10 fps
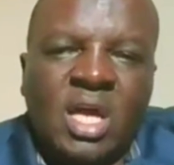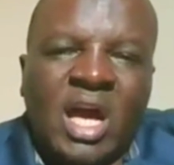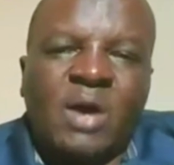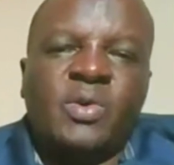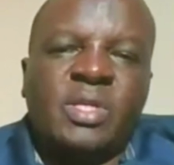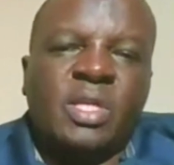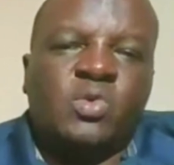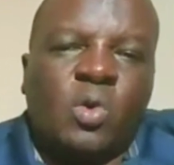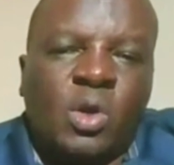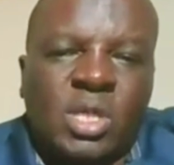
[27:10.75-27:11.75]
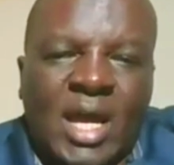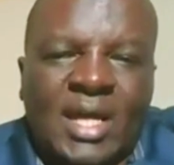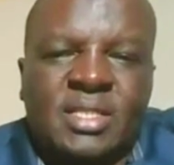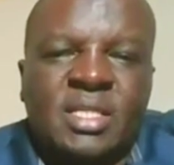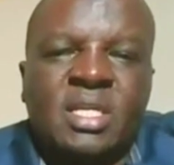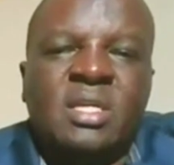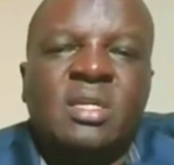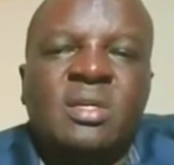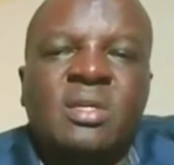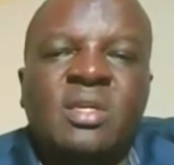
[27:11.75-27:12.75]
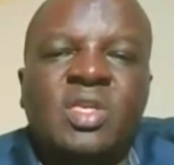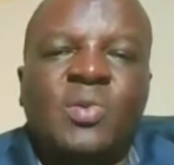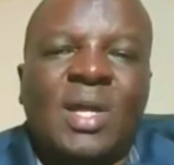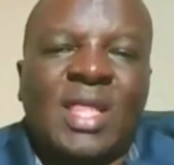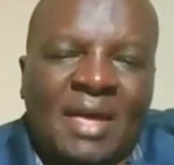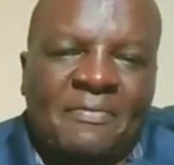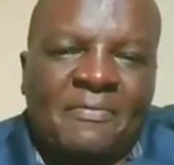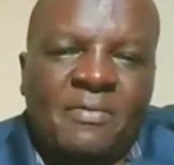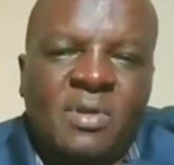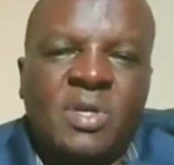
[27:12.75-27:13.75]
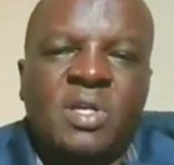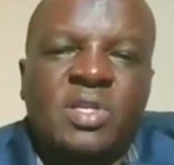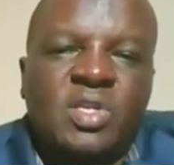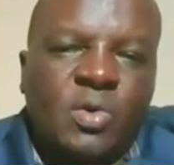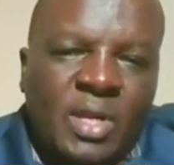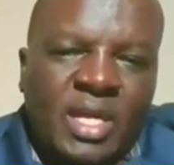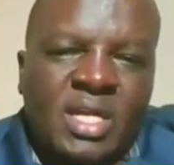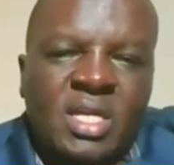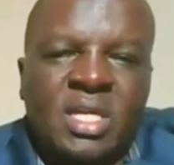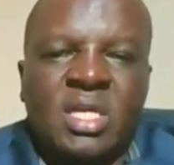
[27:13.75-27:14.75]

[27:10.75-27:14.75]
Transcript: How you need to conduct your life during